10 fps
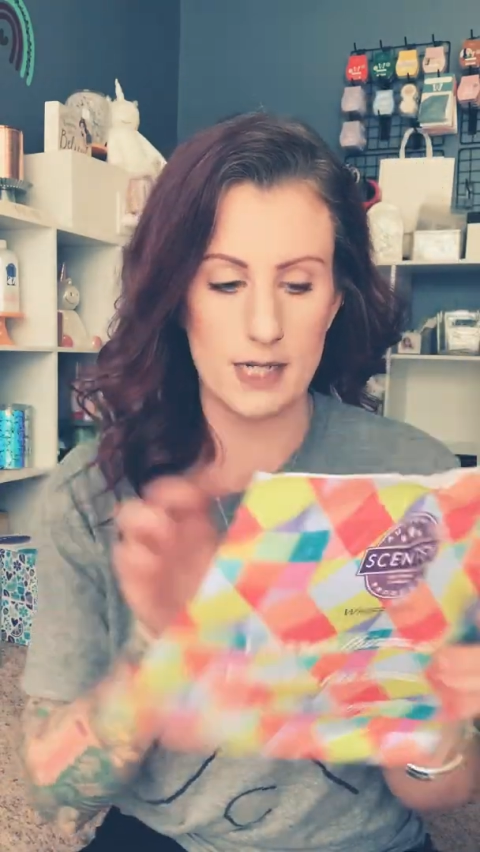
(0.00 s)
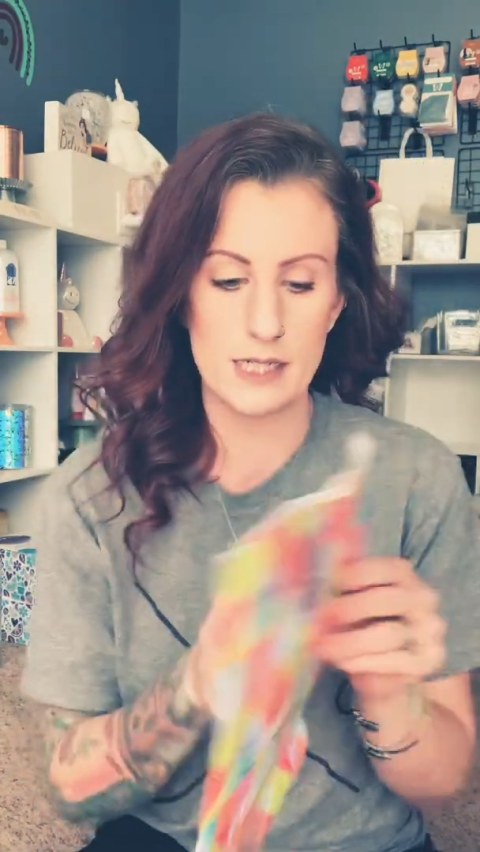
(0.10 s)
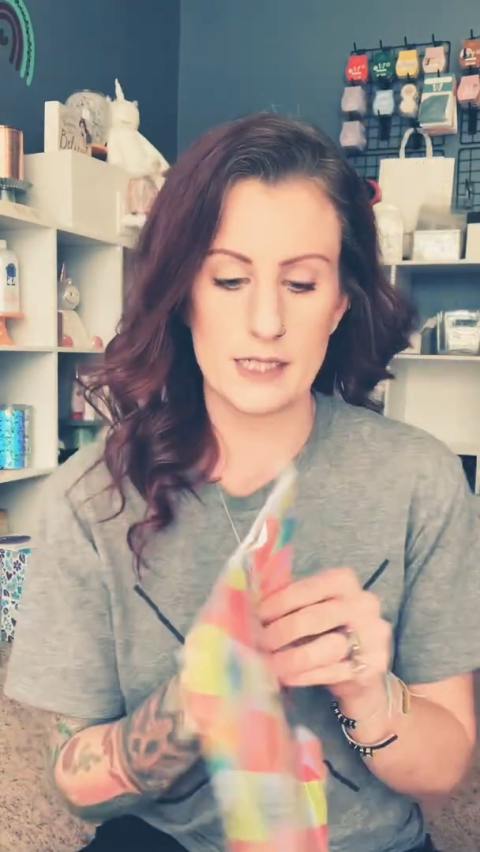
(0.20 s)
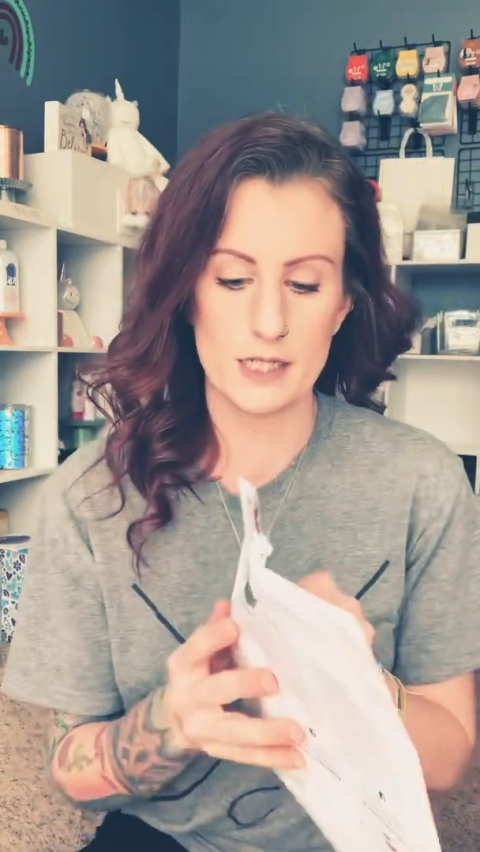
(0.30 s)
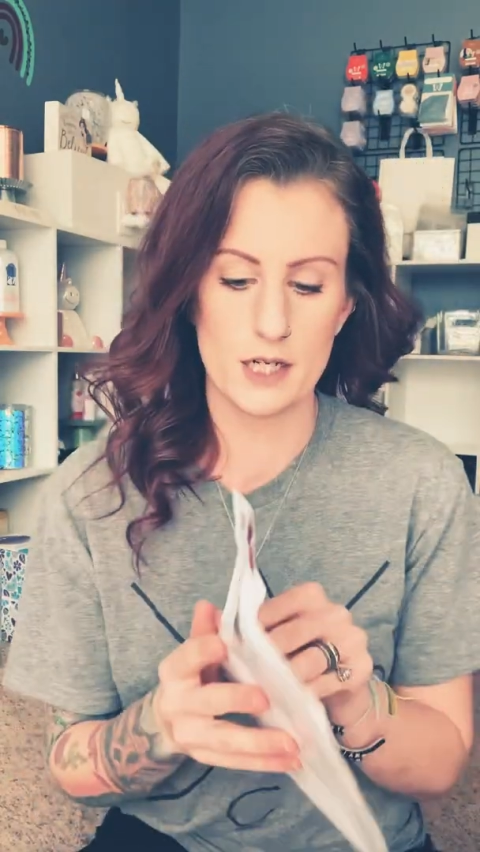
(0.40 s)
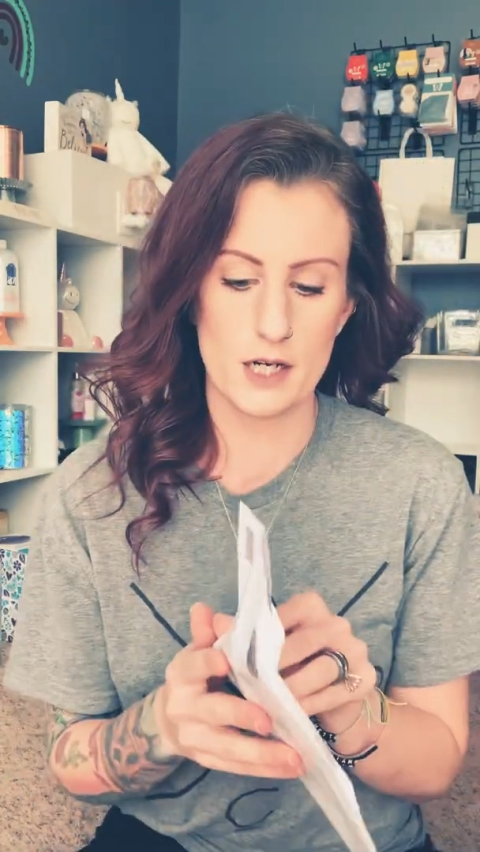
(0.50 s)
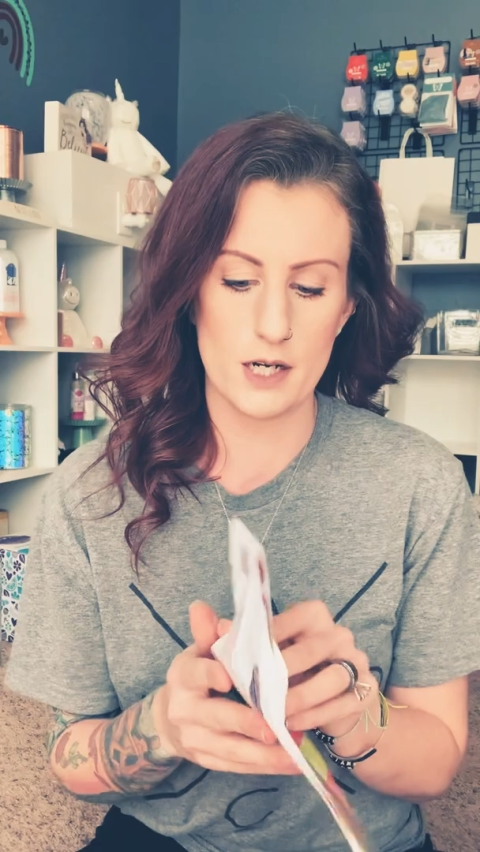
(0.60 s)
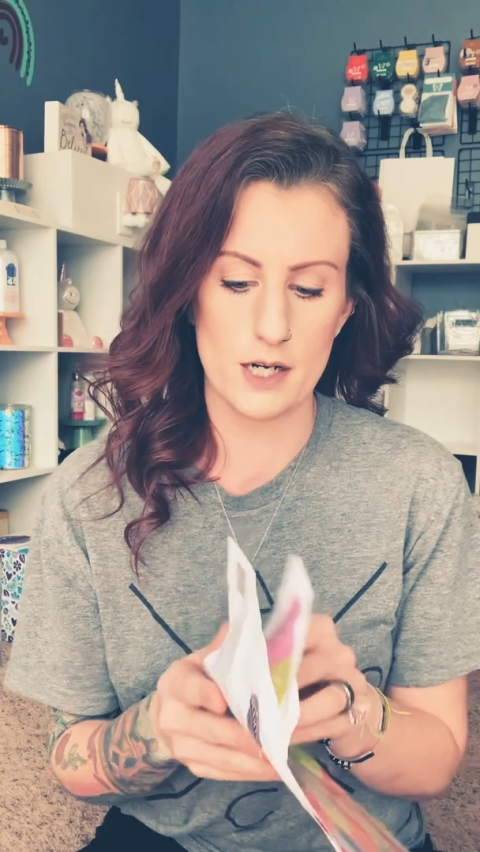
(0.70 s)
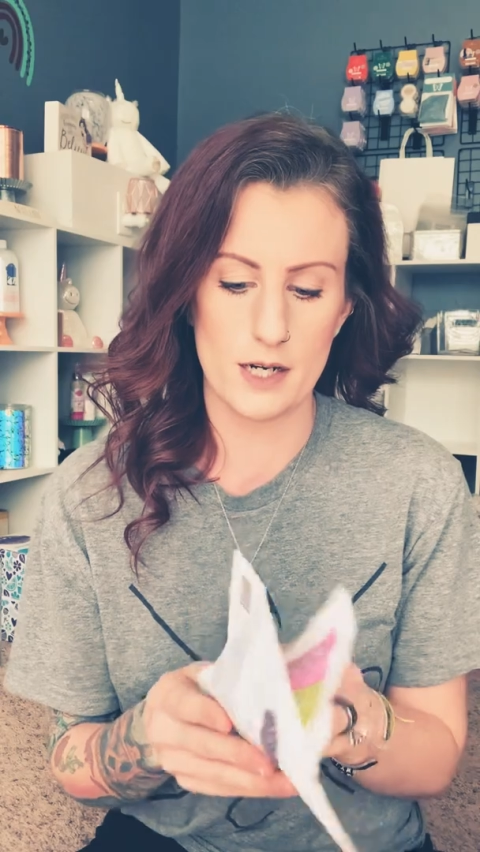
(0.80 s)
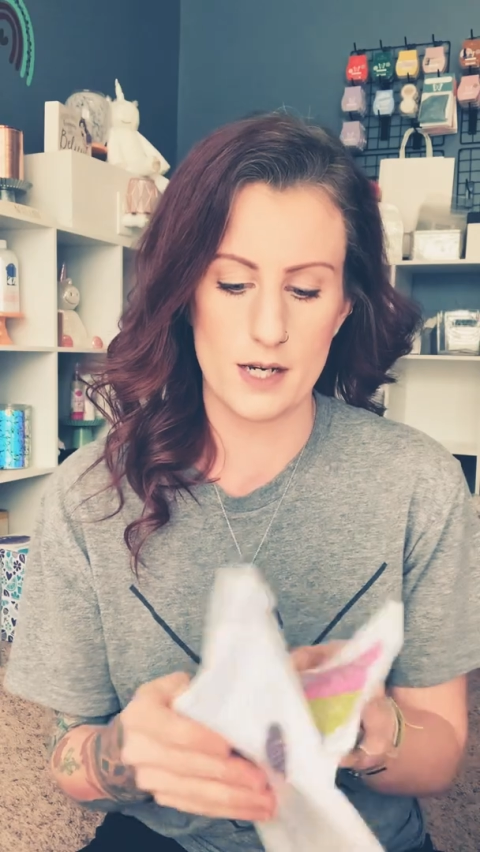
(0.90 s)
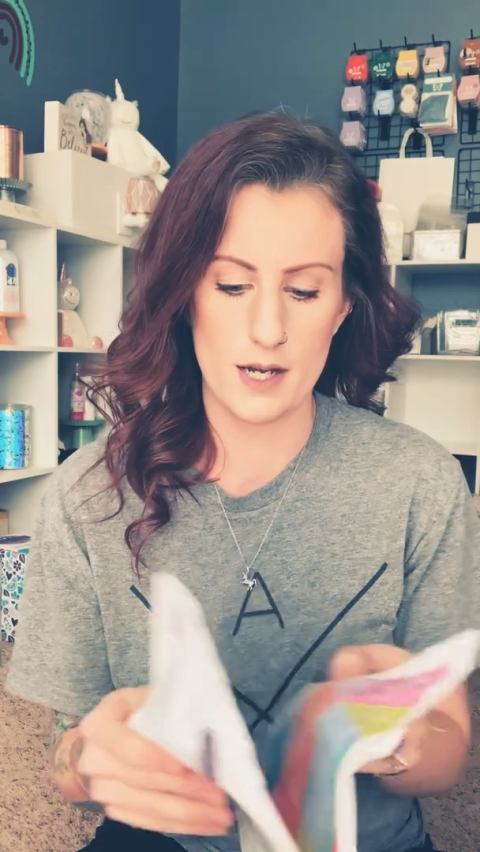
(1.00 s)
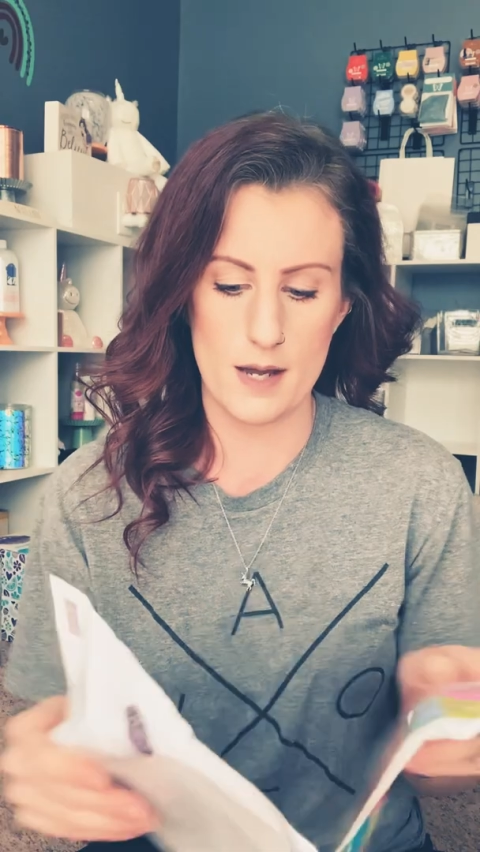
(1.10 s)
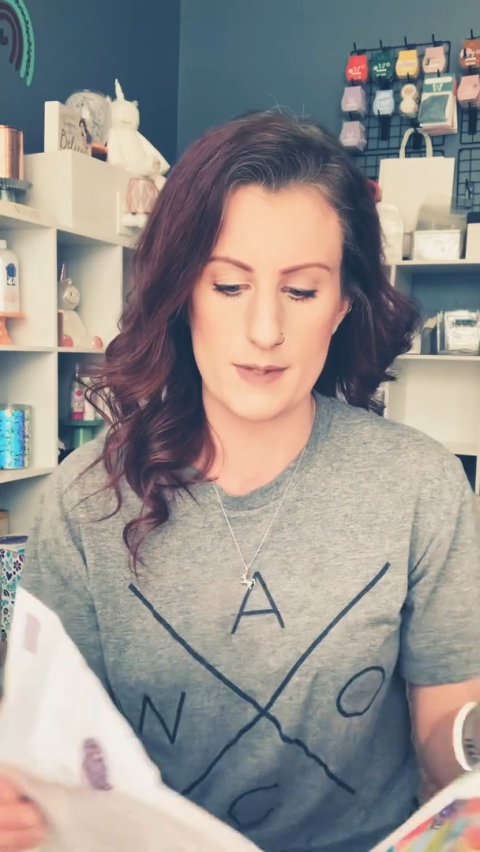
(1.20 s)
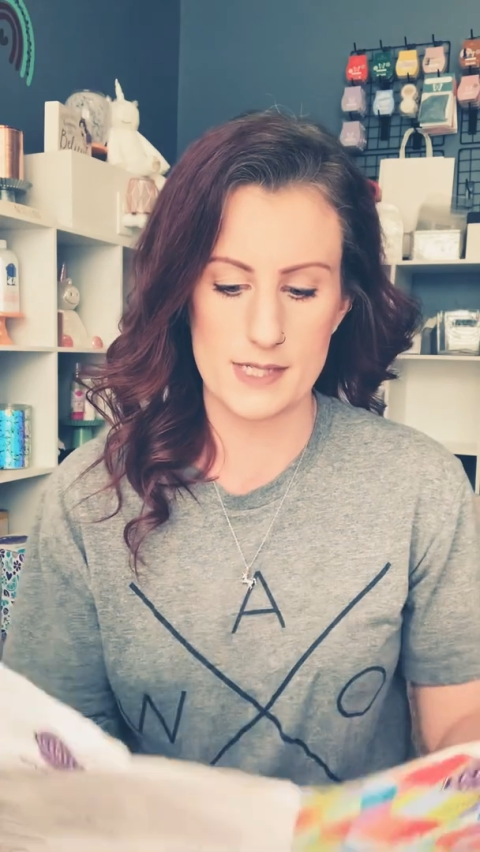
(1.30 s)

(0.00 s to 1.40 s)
here that's